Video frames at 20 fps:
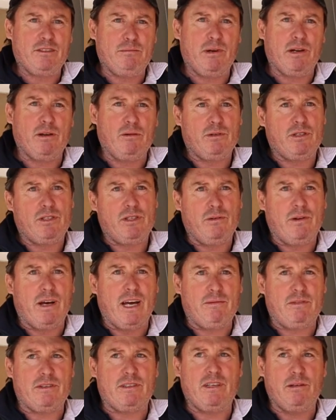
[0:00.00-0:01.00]
but it will still
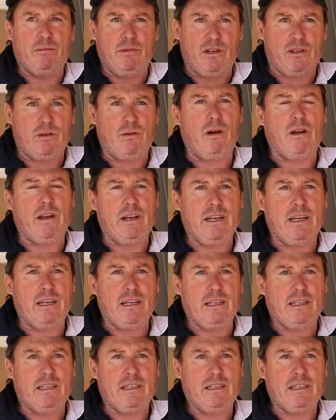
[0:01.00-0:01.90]
have a similar quality,